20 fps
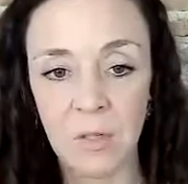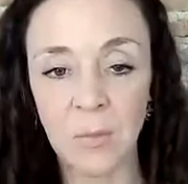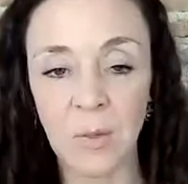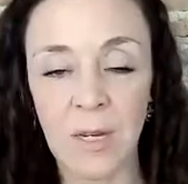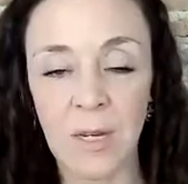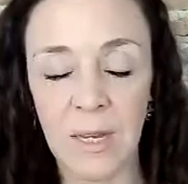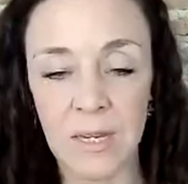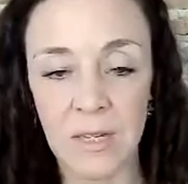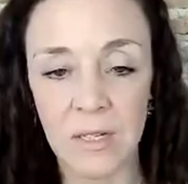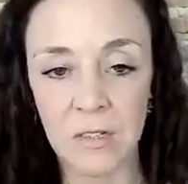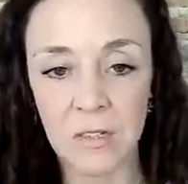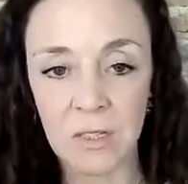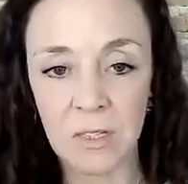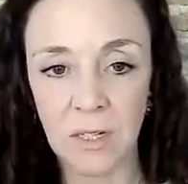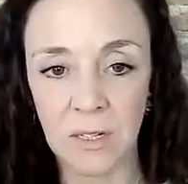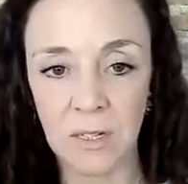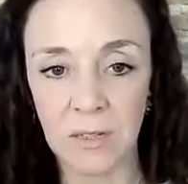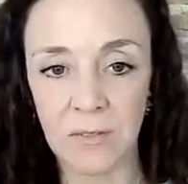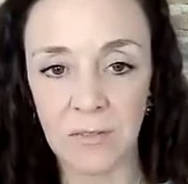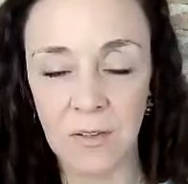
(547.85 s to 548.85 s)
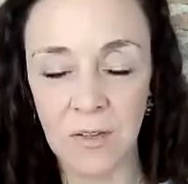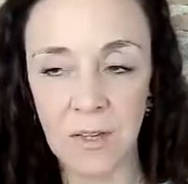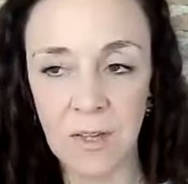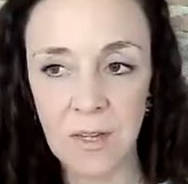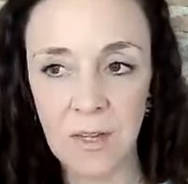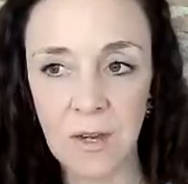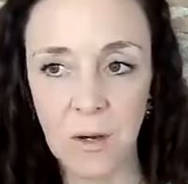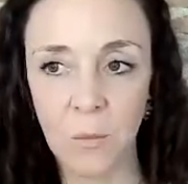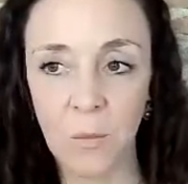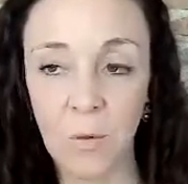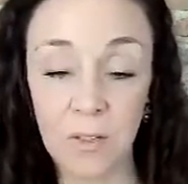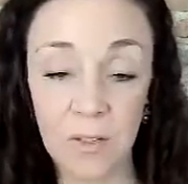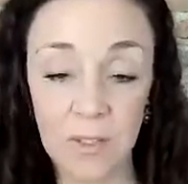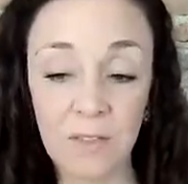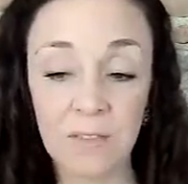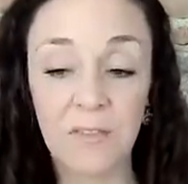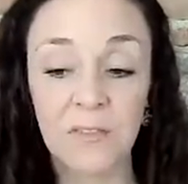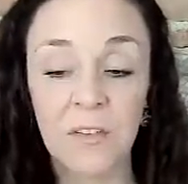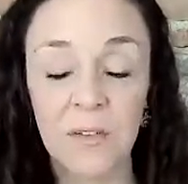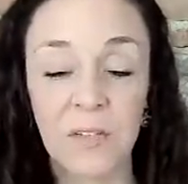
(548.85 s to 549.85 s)
where I
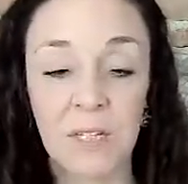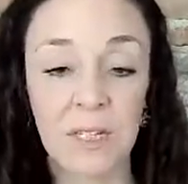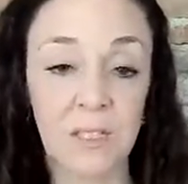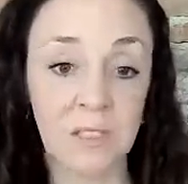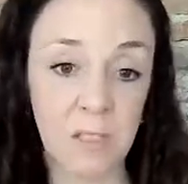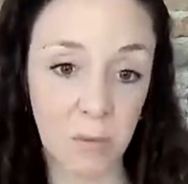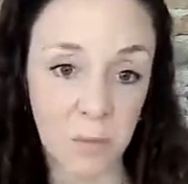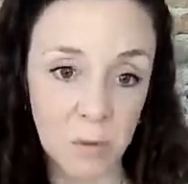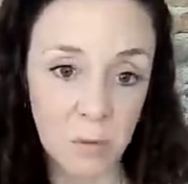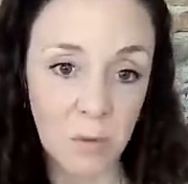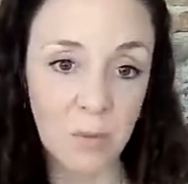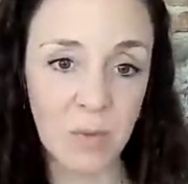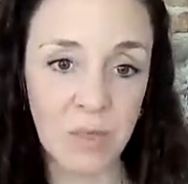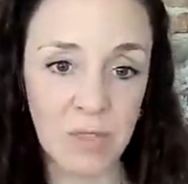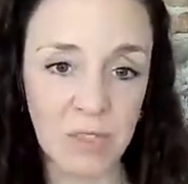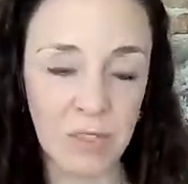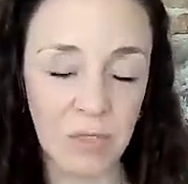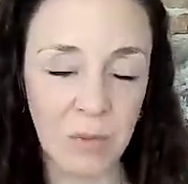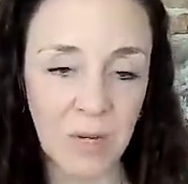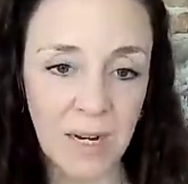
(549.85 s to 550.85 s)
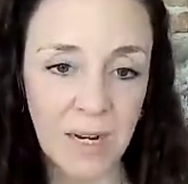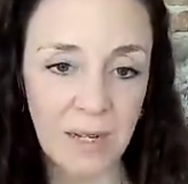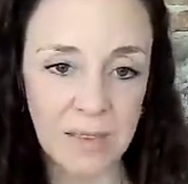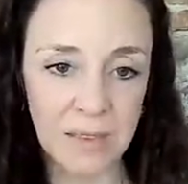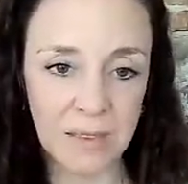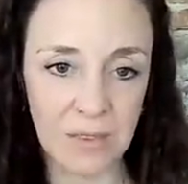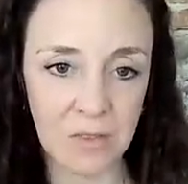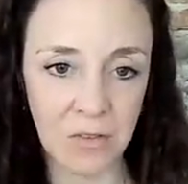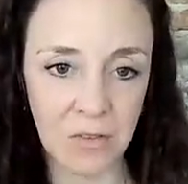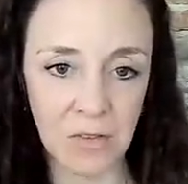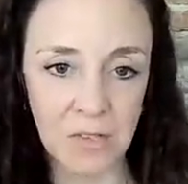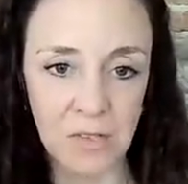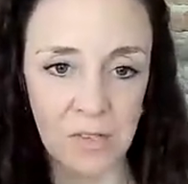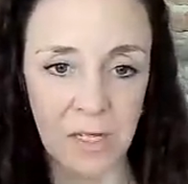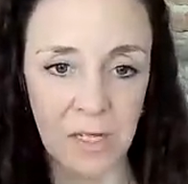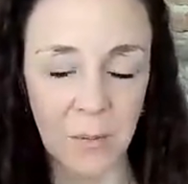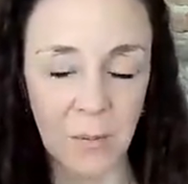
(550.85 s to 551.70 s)
can feel the energy between my two hands, let's just say.